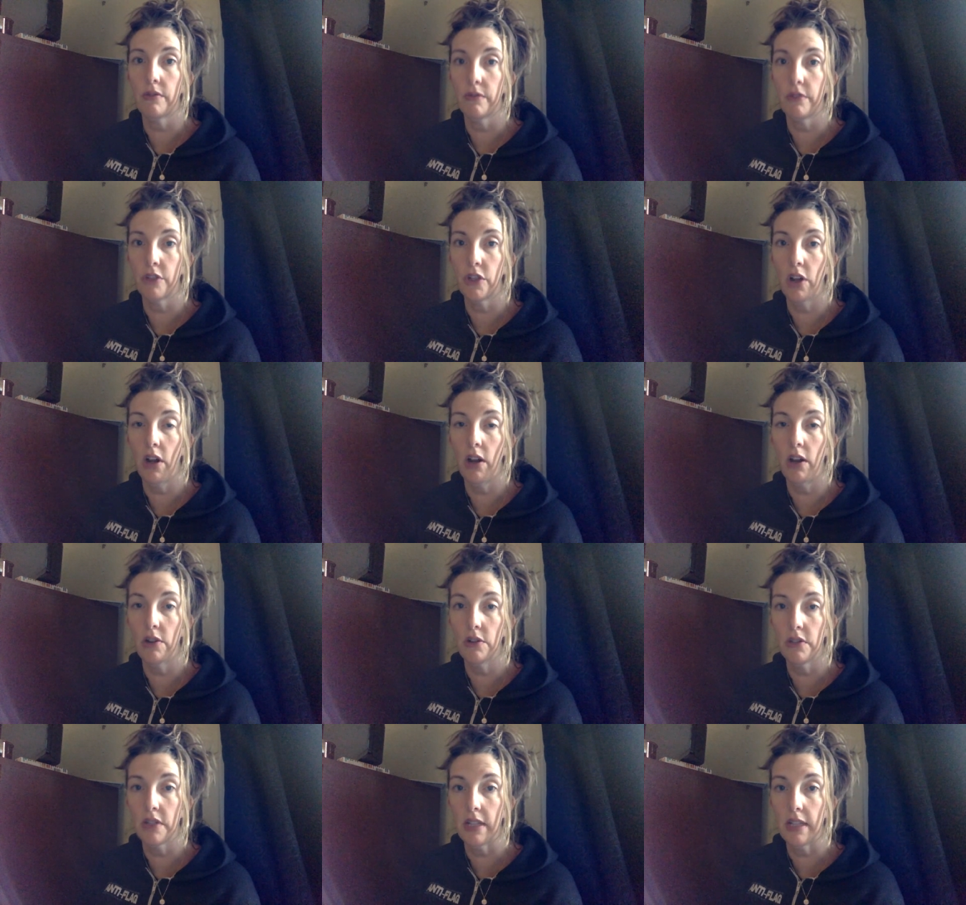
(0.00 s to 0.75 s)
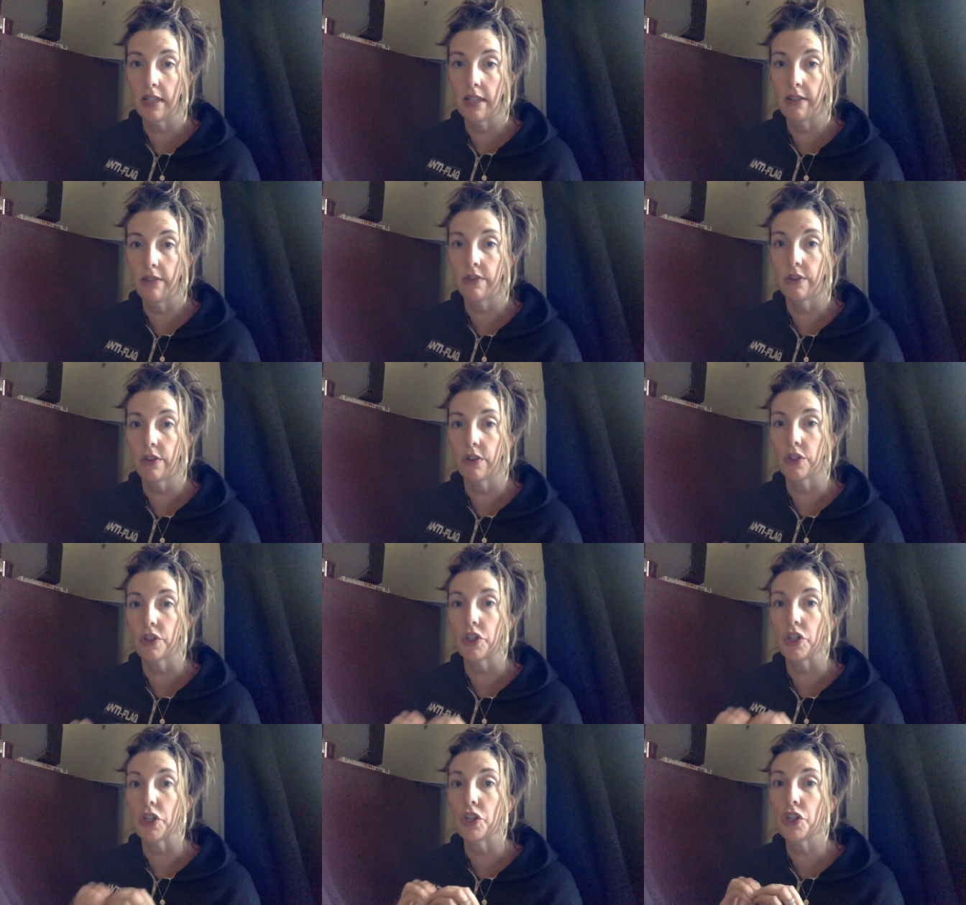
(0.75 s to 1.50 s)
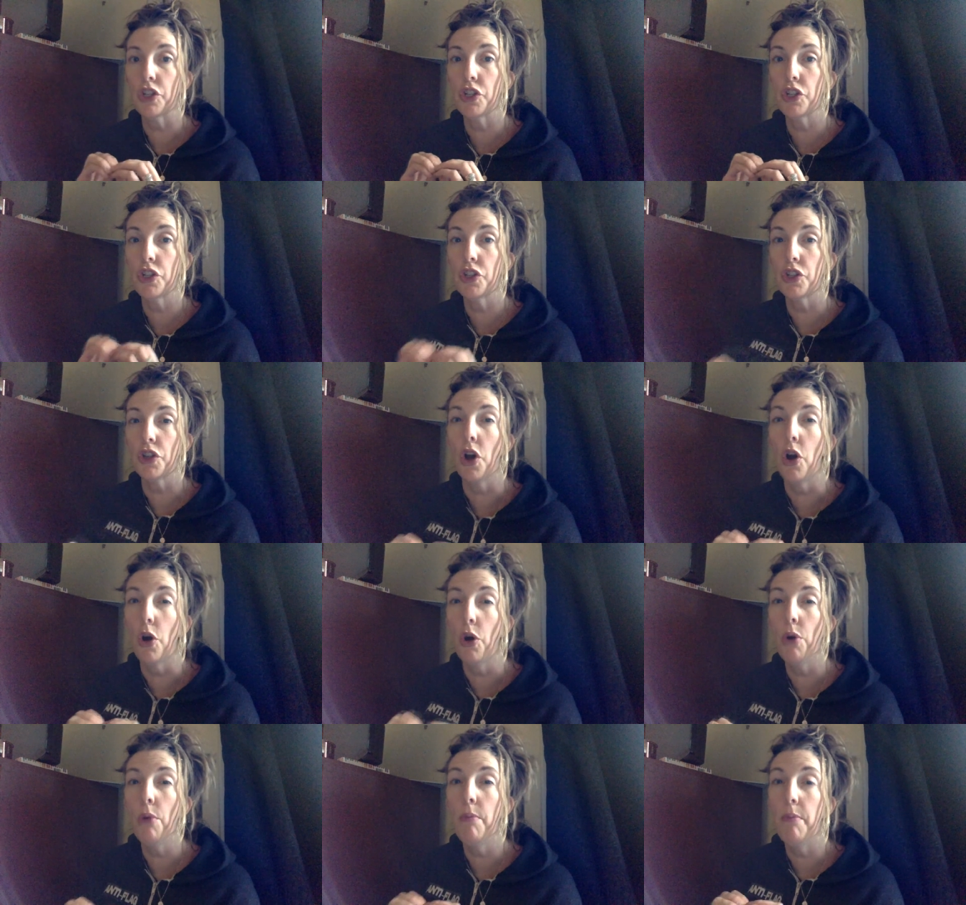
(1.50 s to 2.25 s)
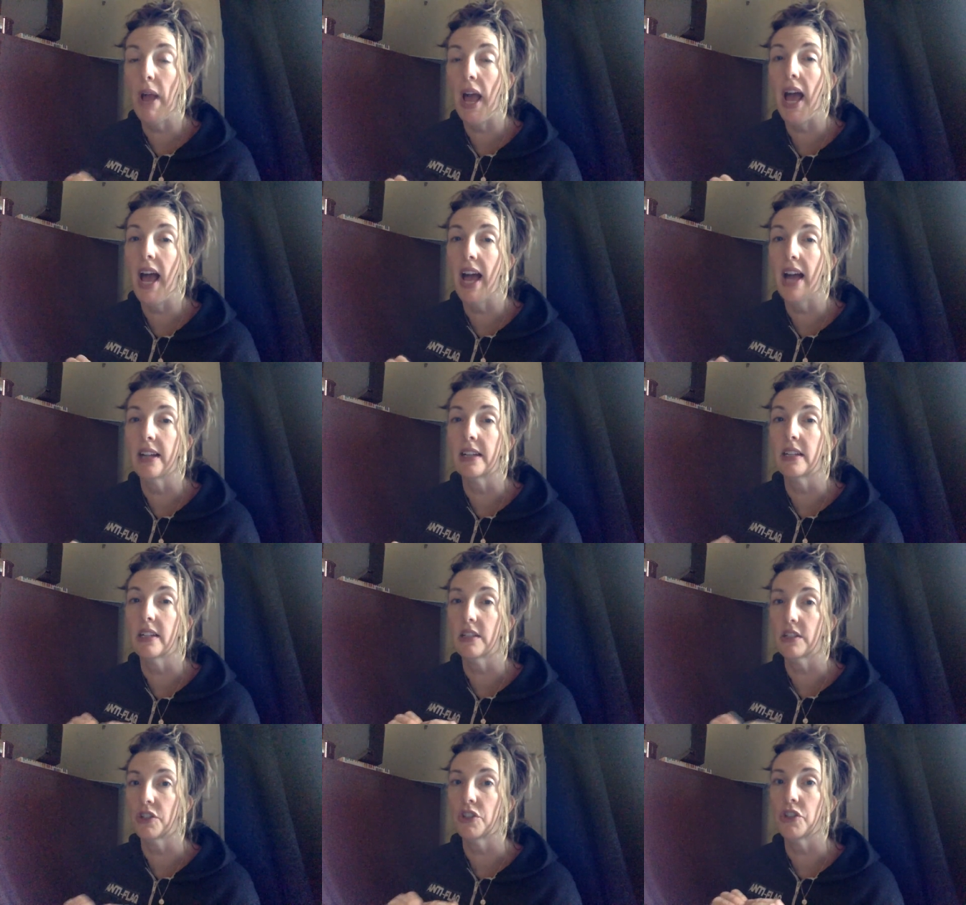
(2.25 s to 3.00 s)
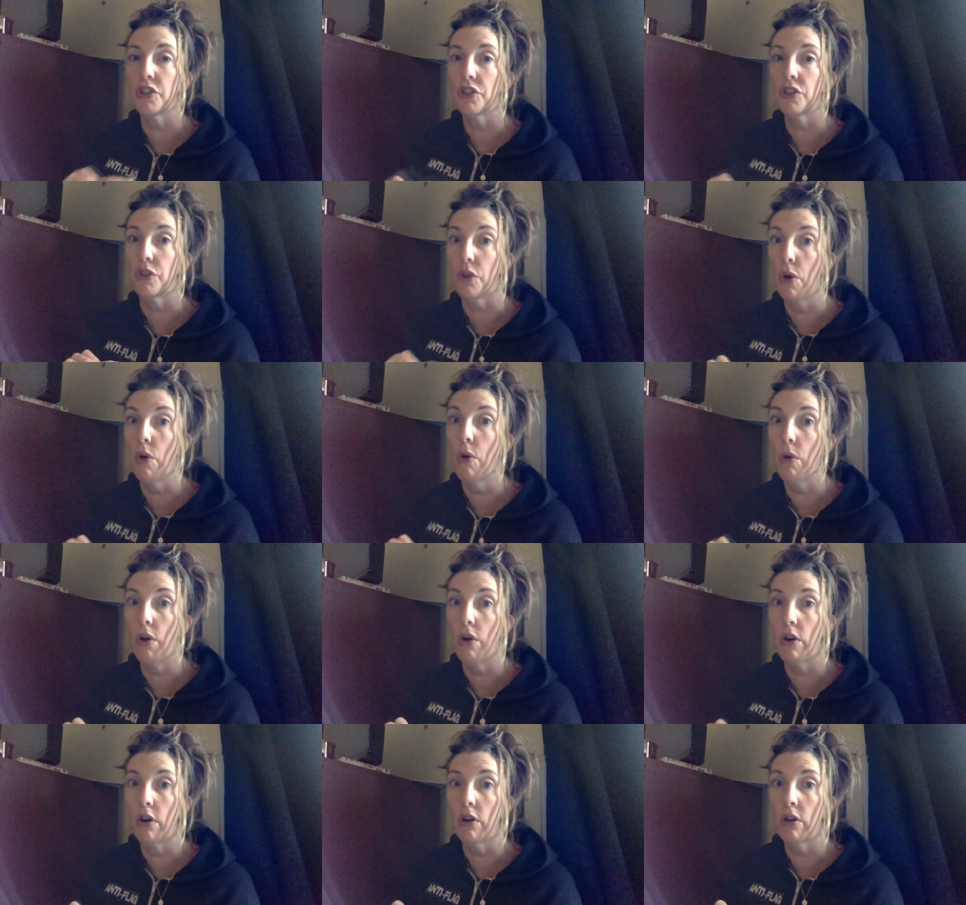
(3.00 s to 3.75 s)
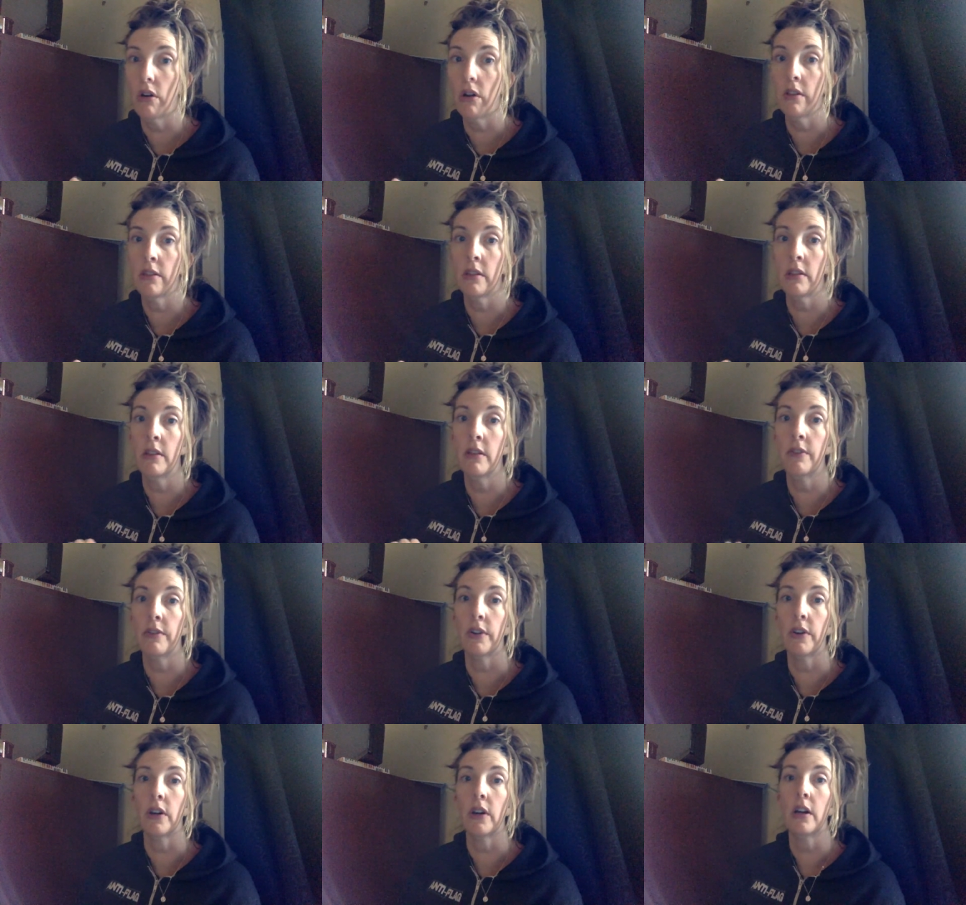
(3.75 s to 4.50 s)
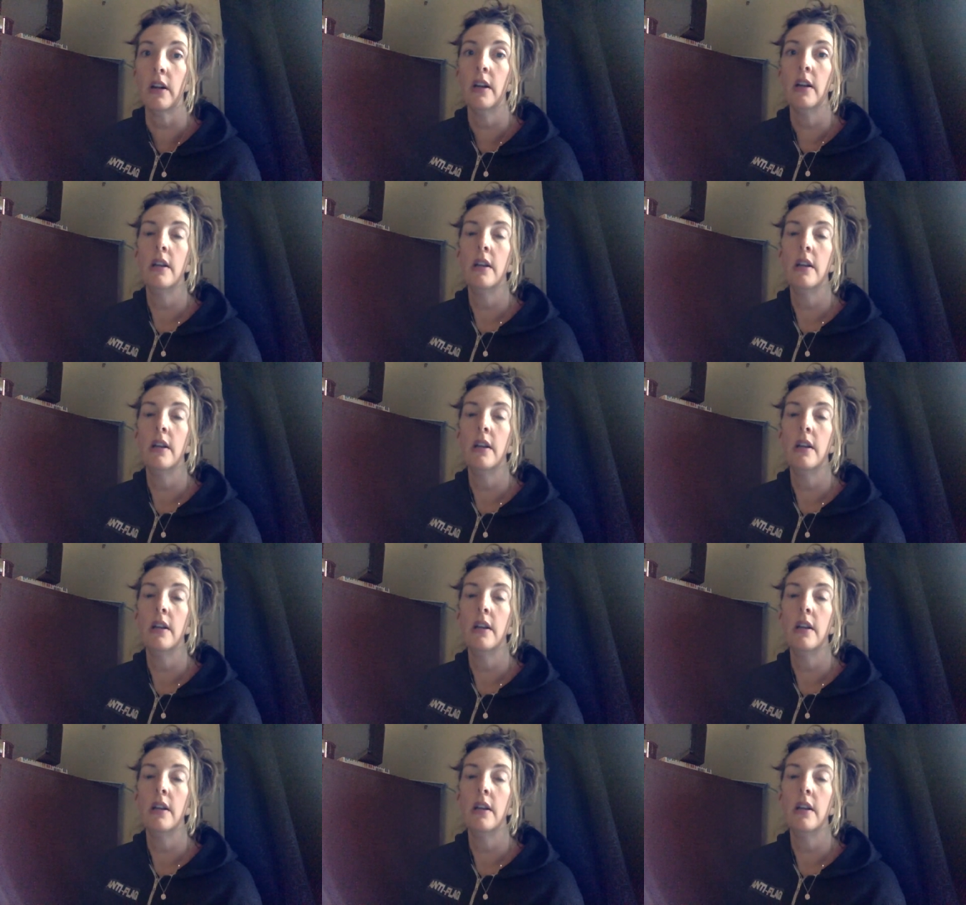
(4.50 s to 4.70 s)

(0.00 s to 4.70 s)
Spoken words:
child's livers so bad because it's so hard on the liver